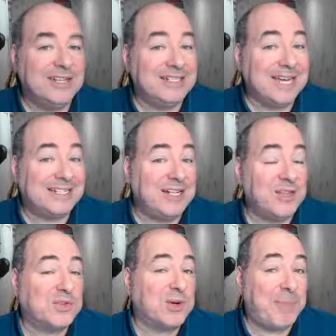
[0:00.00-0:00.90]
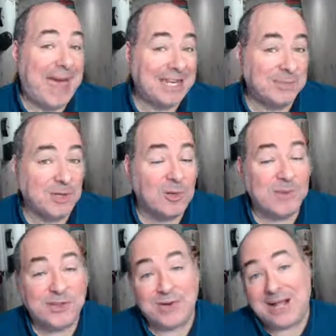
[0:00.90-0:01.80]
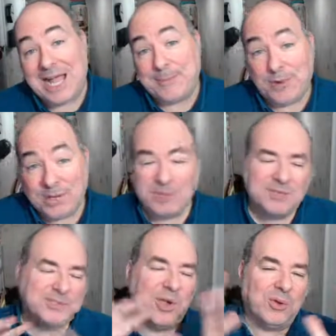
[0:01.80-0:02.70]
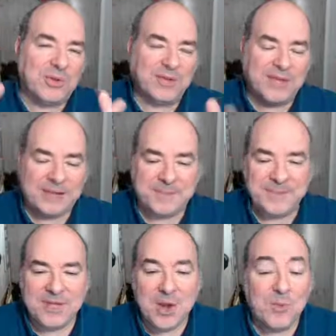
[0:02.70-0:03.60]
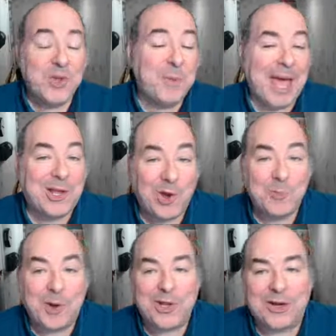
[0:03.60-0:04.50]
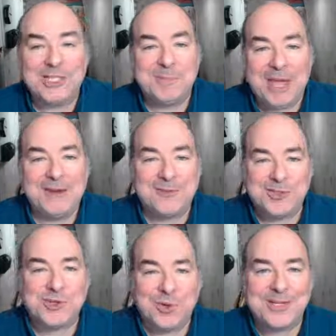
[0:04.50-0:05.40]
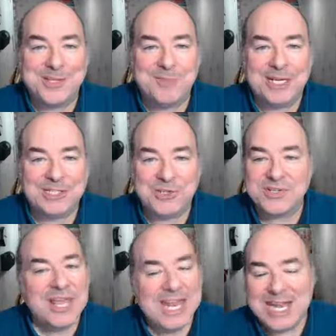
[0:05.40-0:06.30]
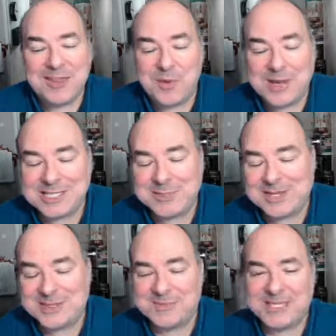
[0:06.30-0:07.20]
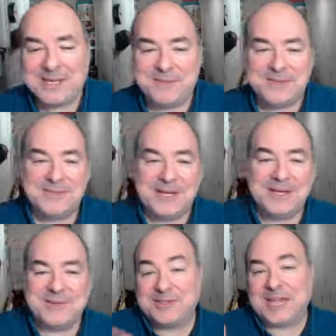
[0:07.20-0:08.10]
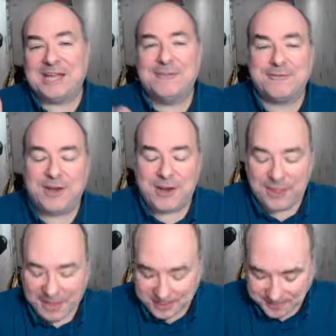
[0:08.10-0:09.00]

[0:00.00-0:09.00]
Technically, those are patentable, but they're not copyrightable. It's a whole other thing. When you buy a cookbook, you're actually paying for the stories and the pictures, not the recipes themselves. It's kind of a fun thing.